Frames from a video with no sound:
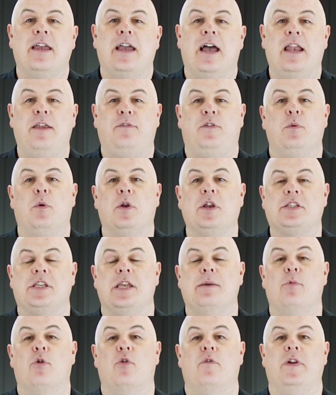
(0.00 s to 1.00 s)
And if you want to
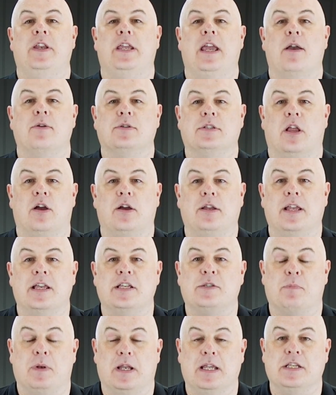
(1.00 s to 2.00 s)
see more videos like
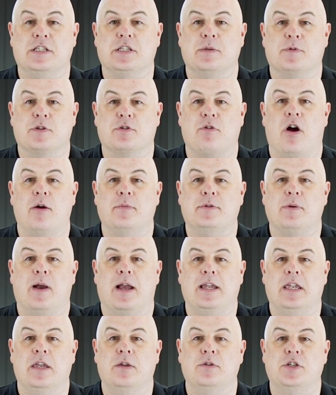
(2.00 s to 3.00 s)
this, please subscribe to
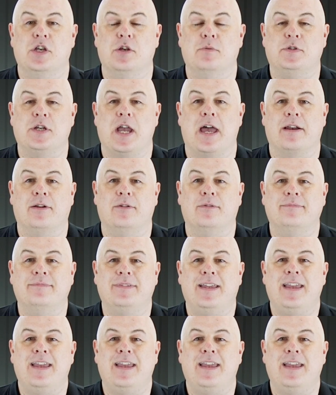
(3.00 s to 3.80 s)
our YouTube channel.